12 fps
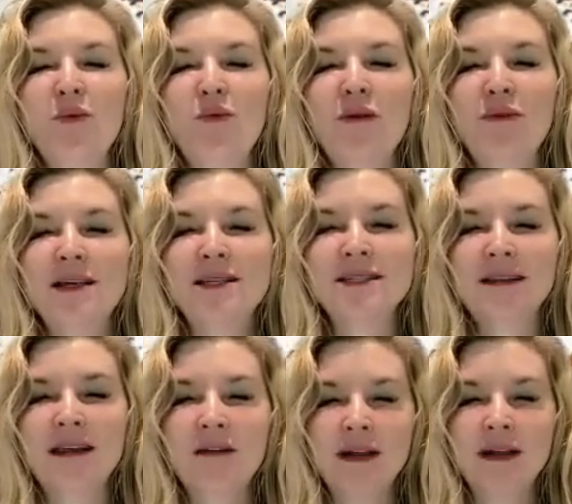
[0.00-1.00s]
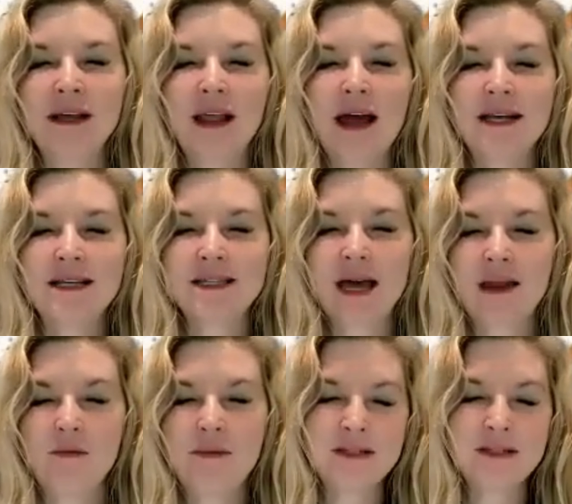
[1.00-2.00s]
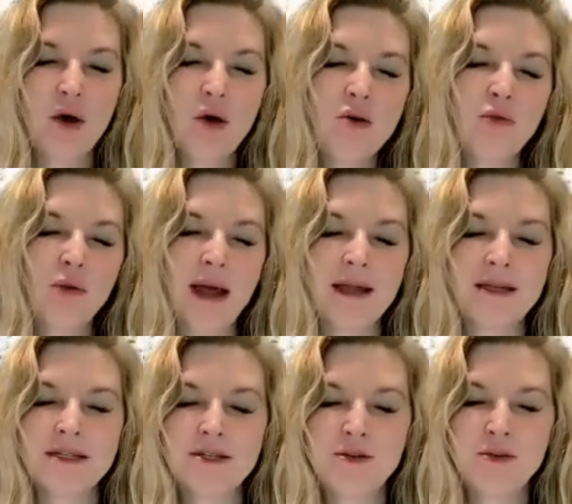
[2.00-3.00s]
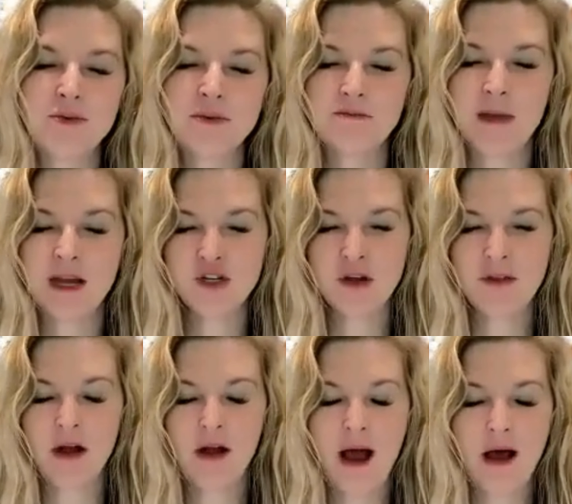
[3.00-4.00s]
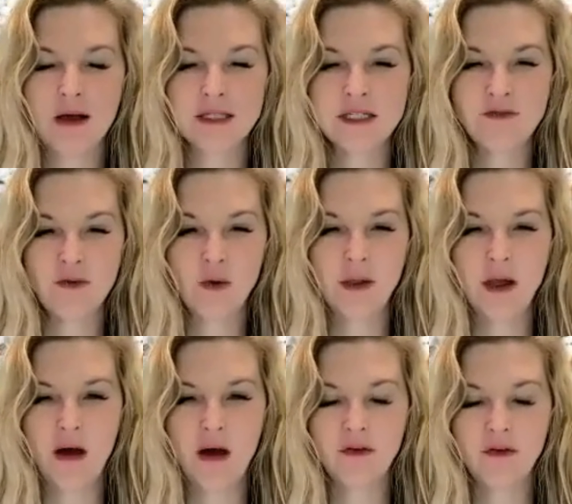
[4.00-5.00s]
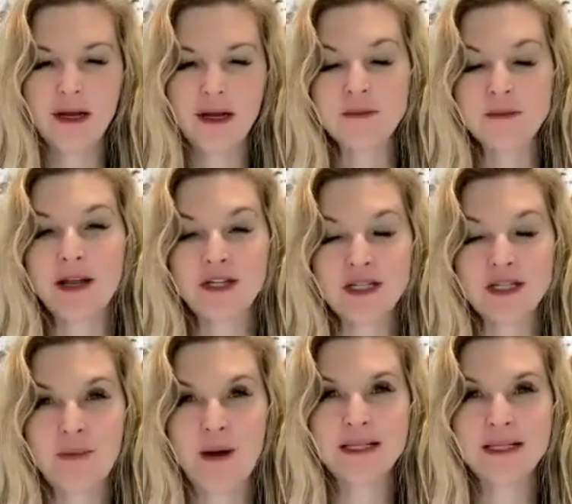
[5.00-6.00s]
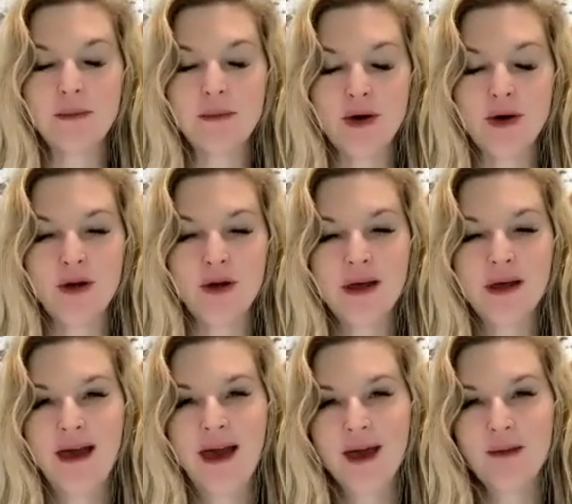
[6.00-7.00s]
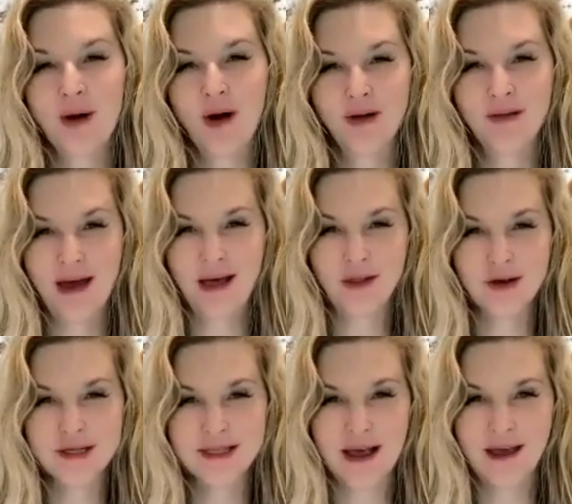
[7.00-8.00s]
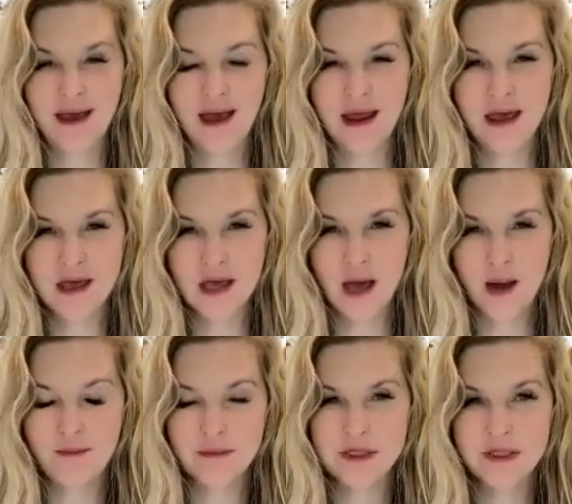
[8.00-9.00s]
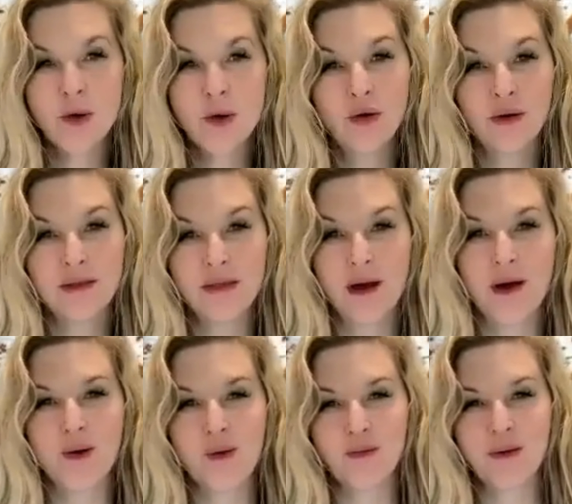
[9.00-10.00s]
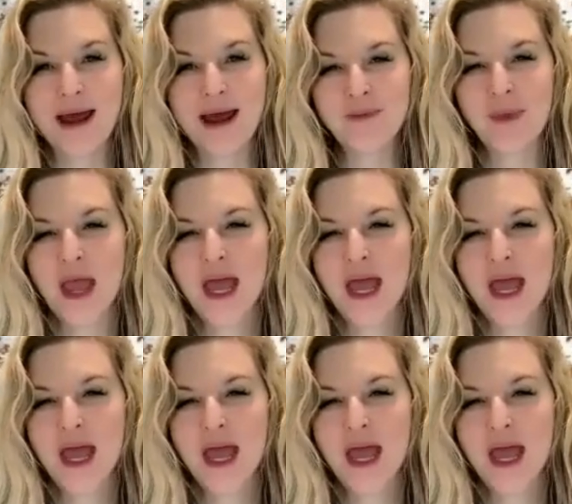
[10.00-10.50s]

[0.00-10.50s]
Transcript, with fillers: We recently realized that it would be so great to make sure that our house is fully off-grid as much as possible. And part of that looks like getting just solar in the home, right?